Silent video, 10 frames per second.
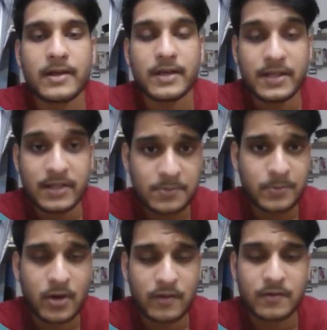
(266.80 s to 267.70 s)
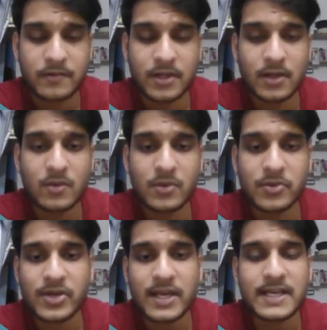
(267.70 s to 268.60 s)
In this part of the video, we will
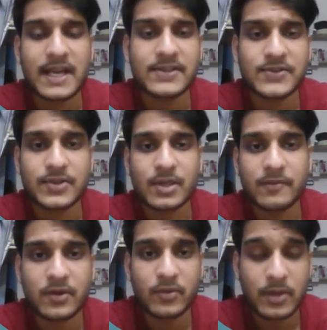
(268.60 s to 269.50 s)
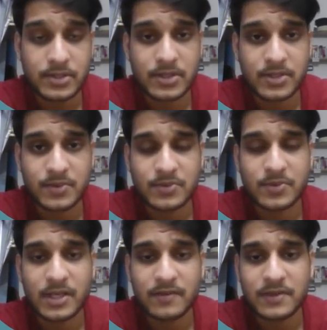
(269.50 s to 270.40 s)
try to answer some of the questions which were
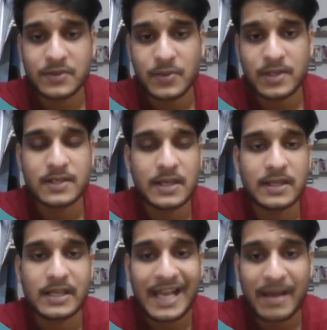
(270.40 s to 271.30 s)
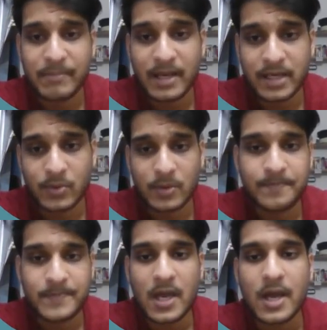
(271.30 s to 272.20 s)
given to us in the lab manual.
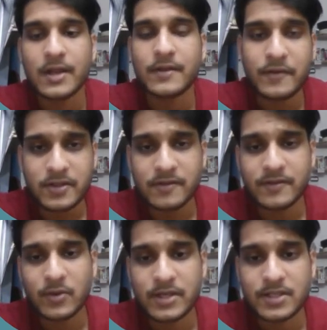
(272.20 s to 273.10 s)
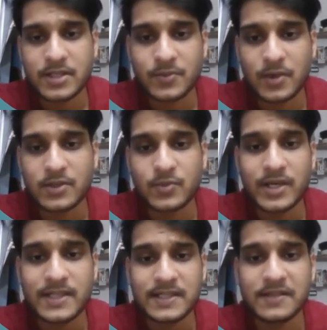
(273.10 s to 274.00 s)
The first of the questions was, what
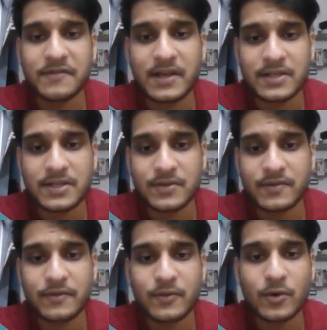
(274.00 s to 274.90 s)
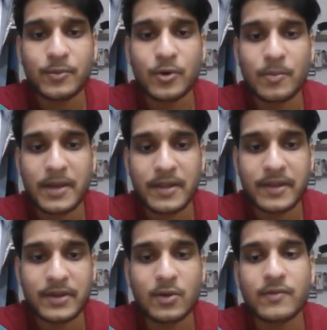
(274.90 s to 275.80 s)
is the advantage of a four-probe
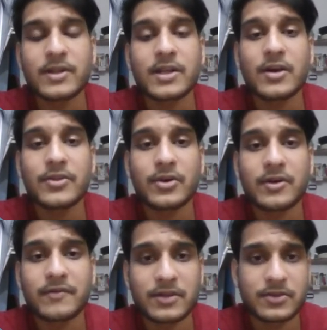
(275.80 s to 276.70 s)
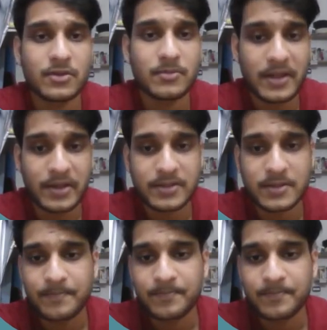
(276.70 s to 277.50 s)
method over the other conventional methods?